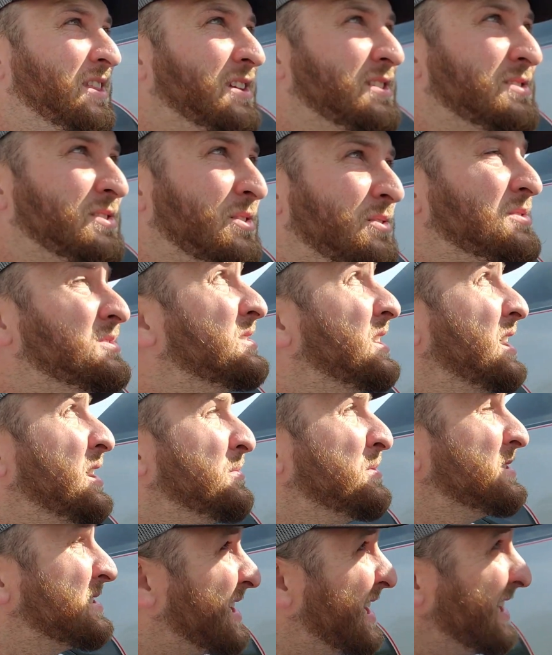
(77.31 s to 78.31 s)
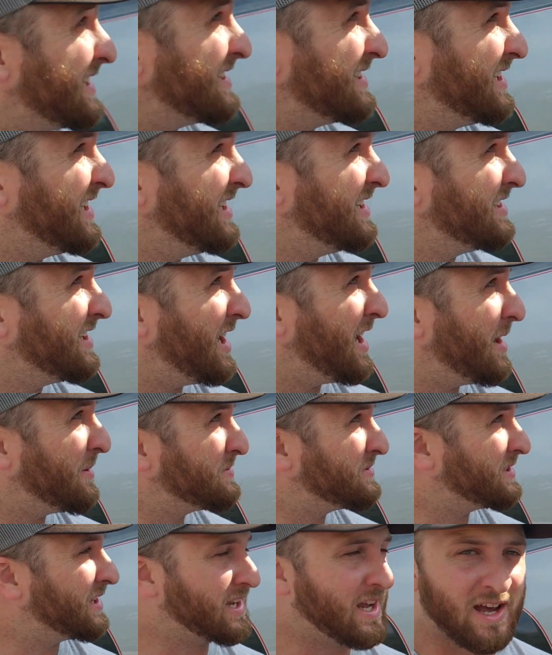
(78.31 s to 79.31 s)
whole setup, it's got
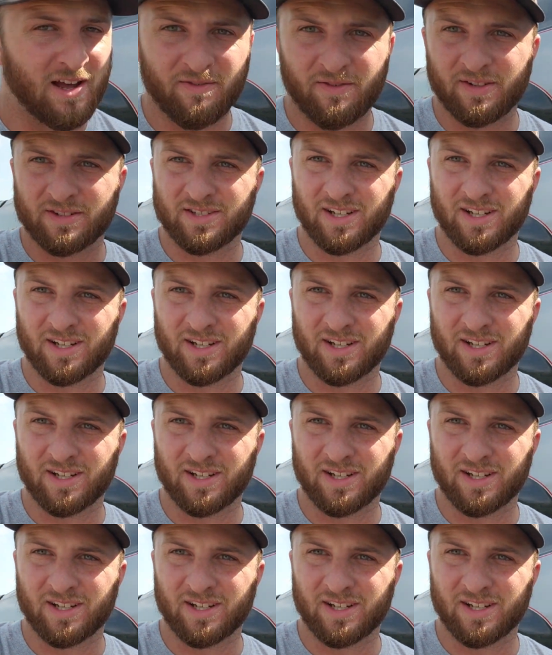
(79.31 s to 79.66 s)
T-tops. It's a